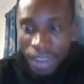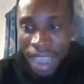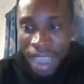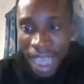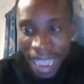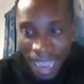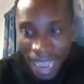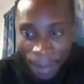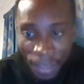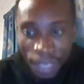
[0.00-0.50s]

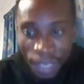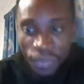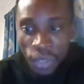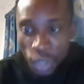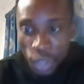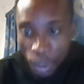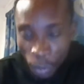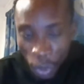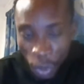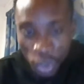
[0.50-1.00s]
I am given
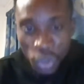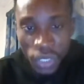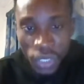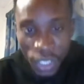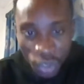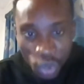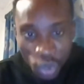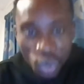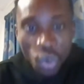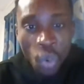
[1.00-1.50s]
the
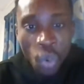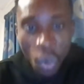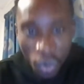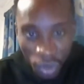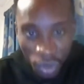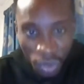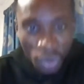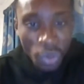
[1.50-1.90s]
opportunity to,